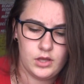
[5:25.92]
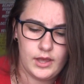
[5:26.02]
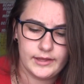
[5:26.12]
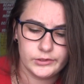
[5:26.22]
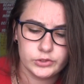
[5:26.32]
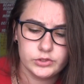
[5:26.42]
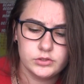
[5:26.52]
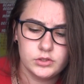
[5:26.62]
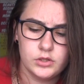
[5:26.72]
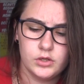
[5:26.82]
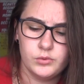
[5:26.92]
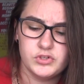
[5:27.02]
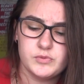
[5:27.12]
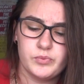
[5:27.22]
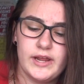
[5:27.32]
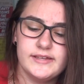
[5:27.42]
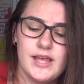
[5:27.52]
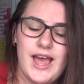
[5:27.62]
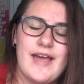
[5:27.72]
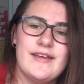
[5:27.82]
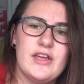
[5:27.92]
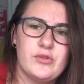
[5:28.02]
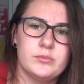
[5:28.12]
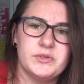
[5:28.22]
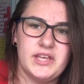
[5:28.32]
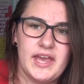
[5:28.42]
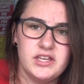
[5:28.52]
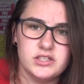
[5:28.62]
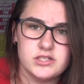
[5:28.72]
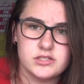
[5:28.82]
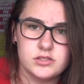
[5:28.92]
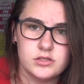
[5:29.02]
Anchor, which is brakes, and then I threw them on the anchors.